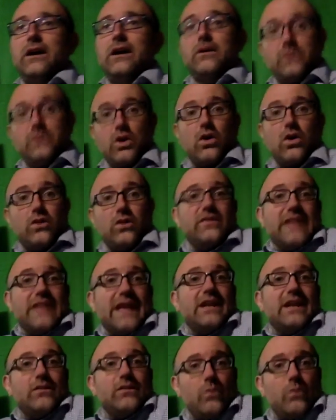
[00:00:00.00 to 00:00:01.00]
called
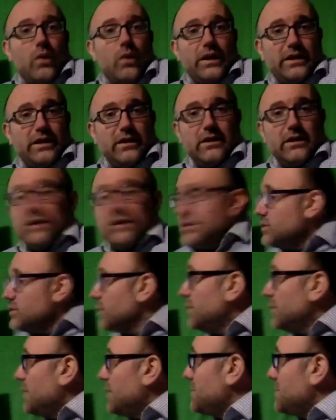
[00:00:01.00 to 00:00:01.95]
-1. So what do I